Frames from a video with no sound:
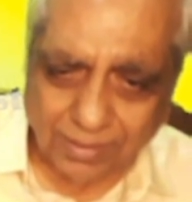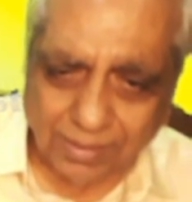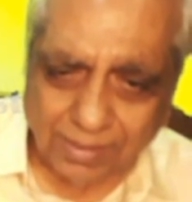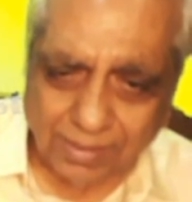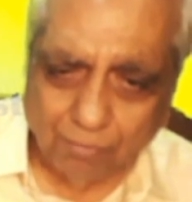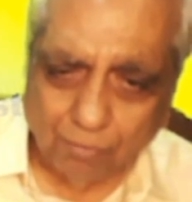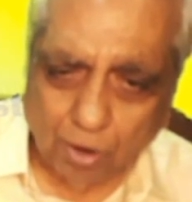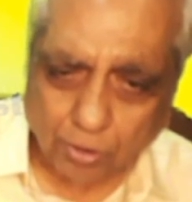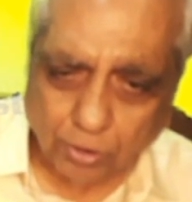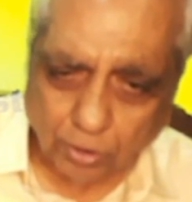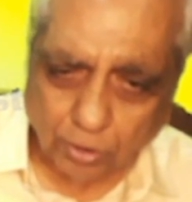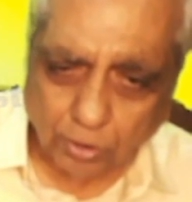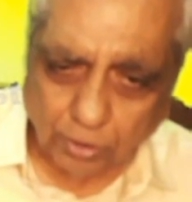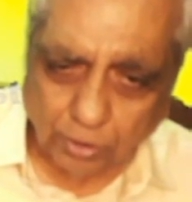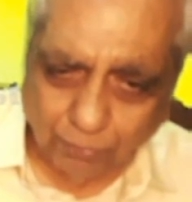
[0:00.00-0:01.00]
What are the
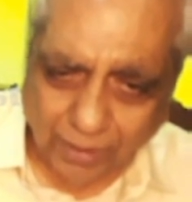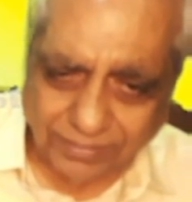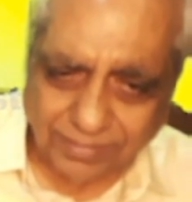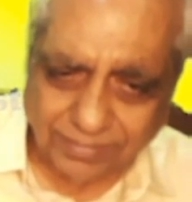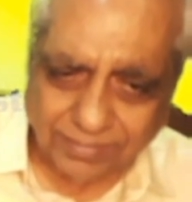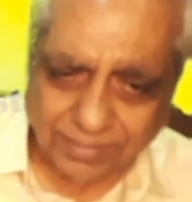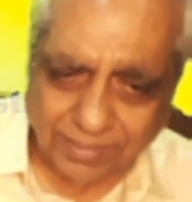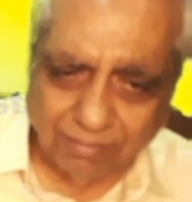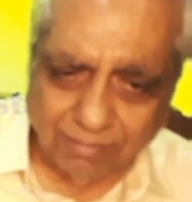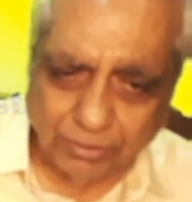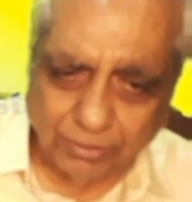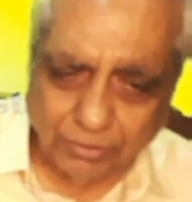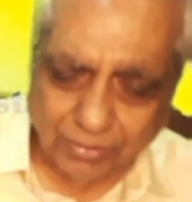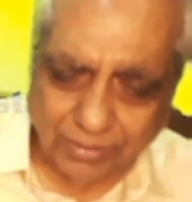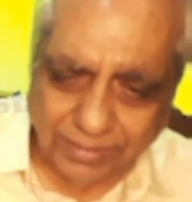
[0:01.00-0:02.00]
factors which
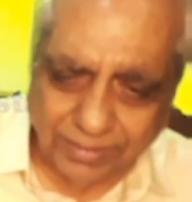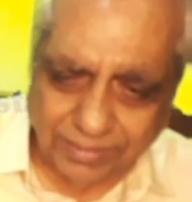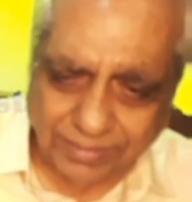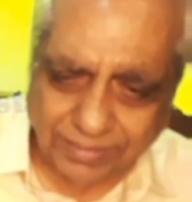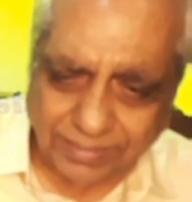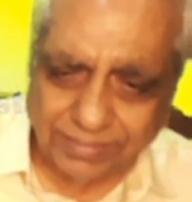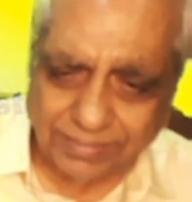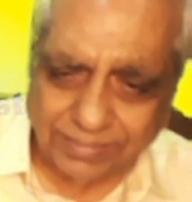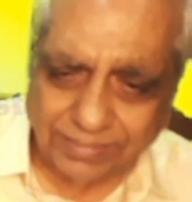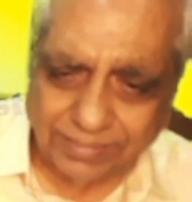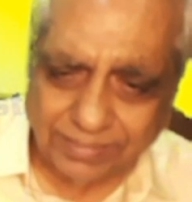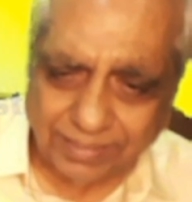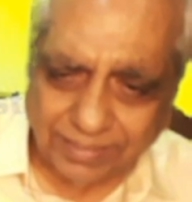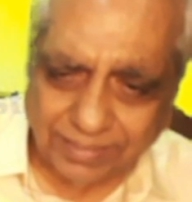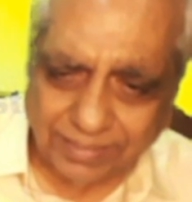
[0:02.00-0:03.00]
will increase or
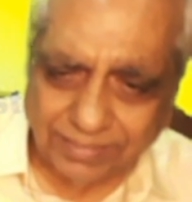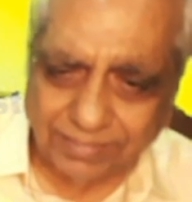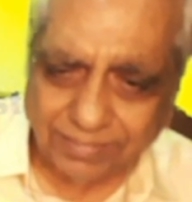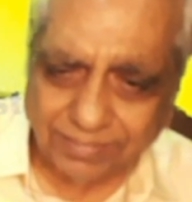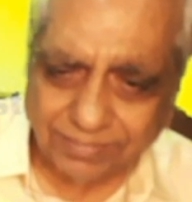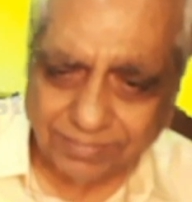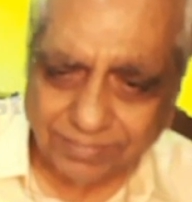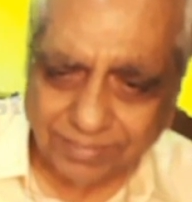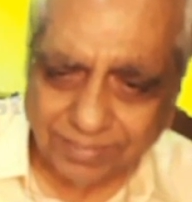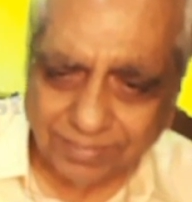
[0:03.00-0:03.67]
decrease the rusting?